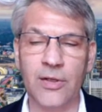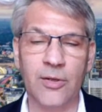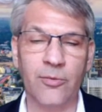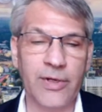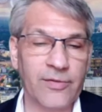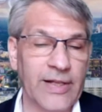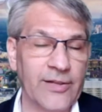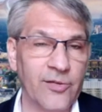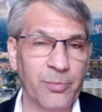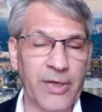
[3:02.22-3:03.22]
We have
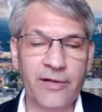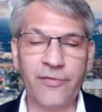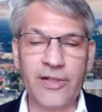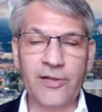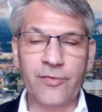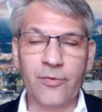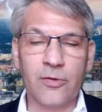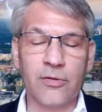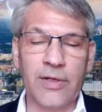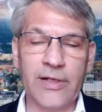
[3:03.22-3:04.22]
lots of benefits
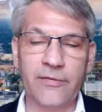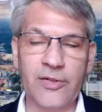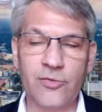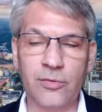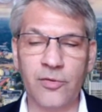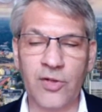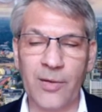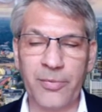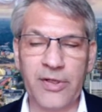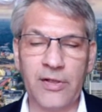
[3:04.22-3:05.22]
for individuals,
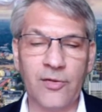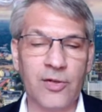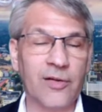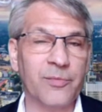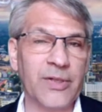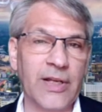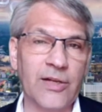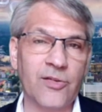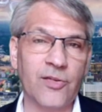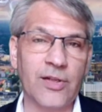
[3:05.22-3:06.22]
companies, government
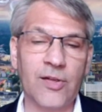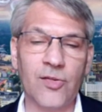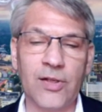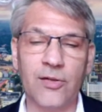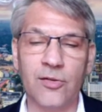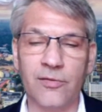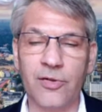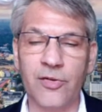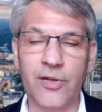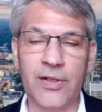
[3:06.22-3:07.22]
agencies, and
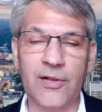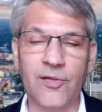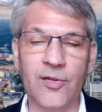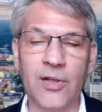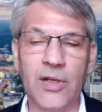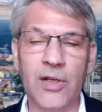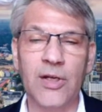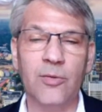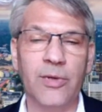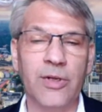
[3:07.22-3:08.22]
universities.
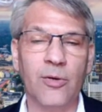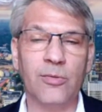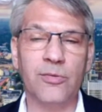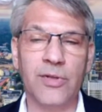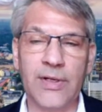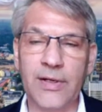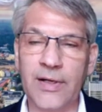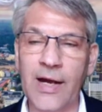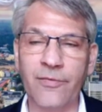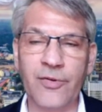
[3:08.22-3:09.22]
We hold
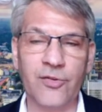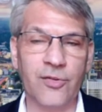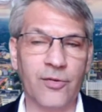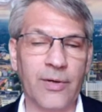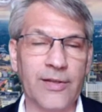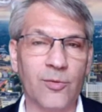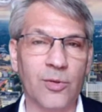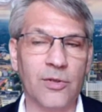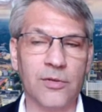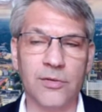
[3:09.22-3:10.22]
conferences around the
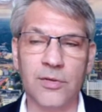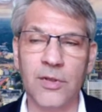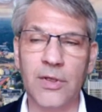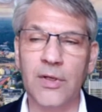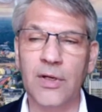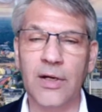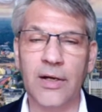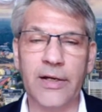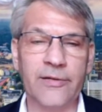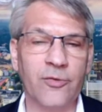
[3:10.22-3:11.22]
world.
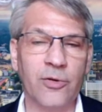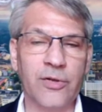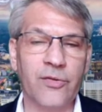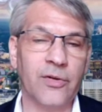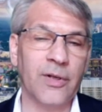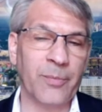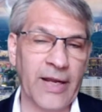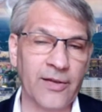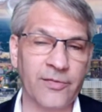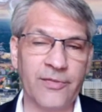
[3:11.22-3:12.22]
And of course, during the
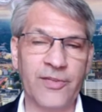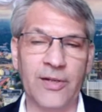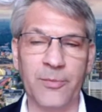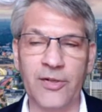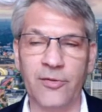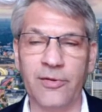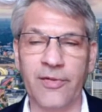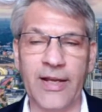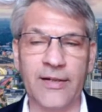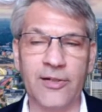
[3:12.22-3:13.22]
past 15 months, we've
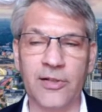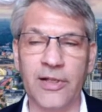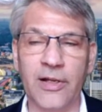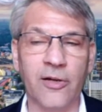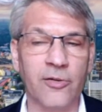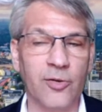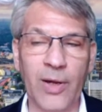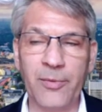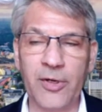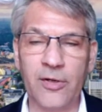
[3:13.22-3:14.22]
had nearly 100
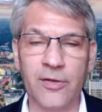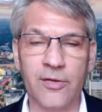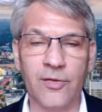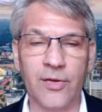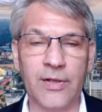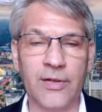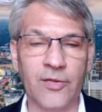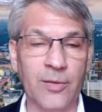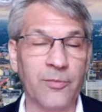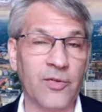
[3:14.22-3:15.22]

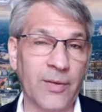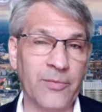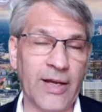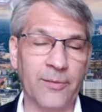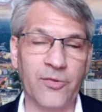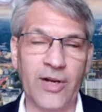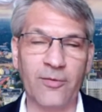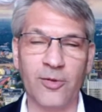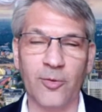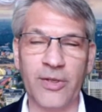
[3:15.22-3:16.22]
webinars, sometimes
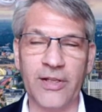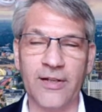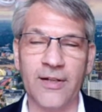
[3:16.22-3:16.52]
several a week.